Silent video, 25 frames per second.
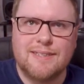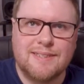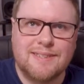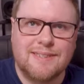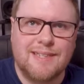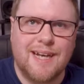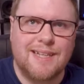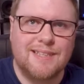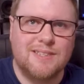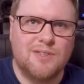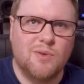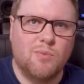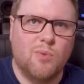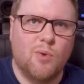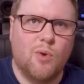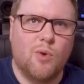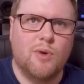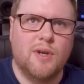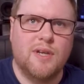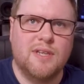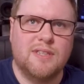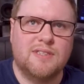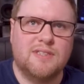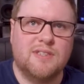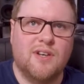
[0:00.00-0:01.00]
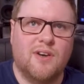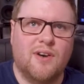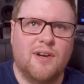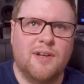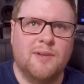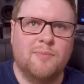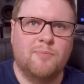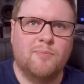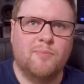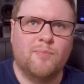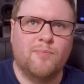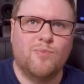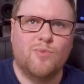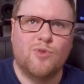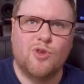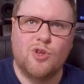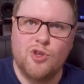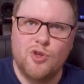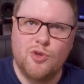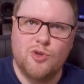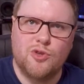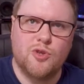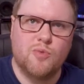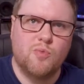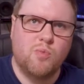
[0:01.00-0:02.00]
that's a warning sign.
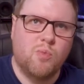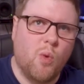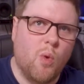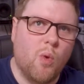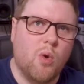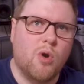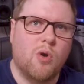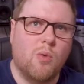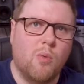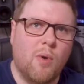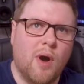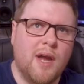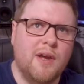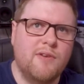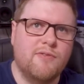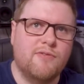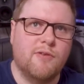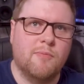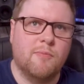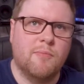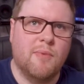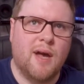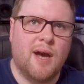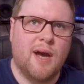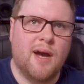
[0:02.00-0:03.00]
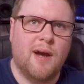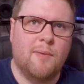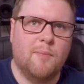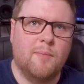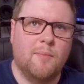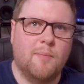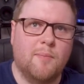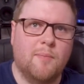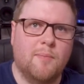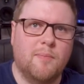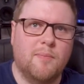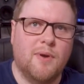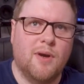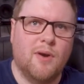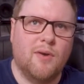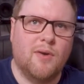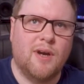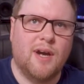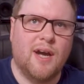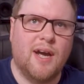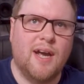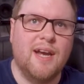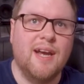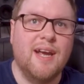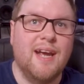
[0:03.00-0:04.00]
You should walk away from that,
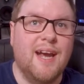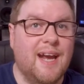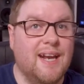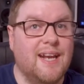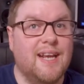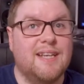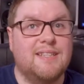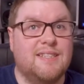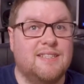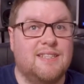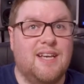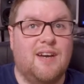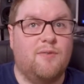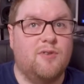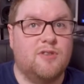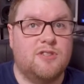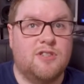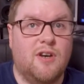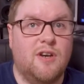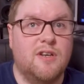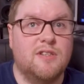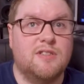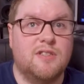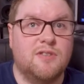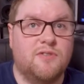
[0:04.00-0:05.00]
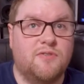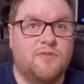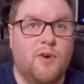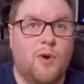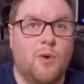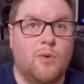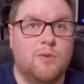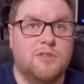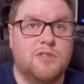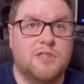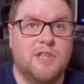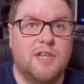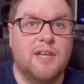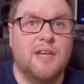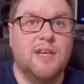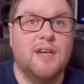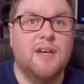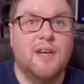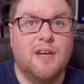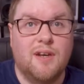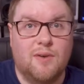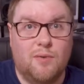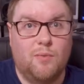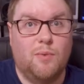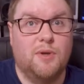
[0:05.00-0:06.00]
okay? Unless it's advertised as faulty,
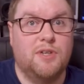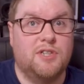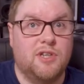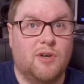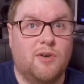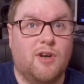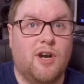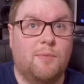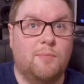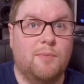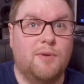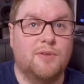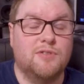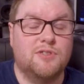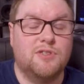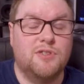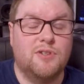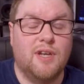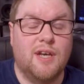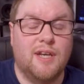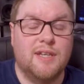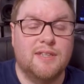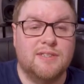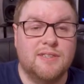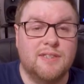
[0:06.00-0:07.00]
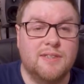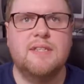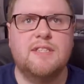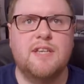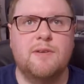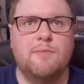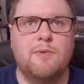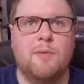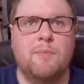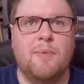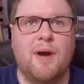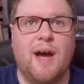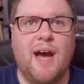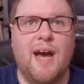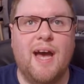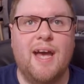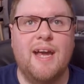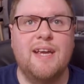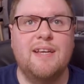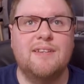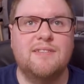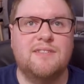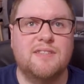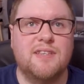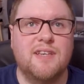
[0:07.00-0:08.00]
which I'll come on to later. Tip number
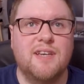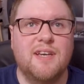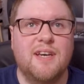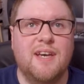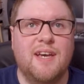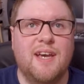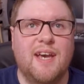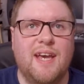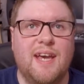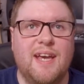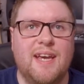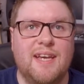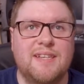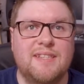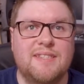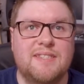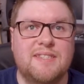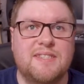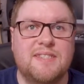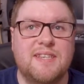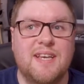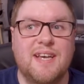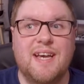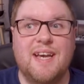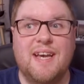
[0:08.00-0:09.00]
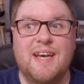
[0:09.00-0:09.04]
eight is,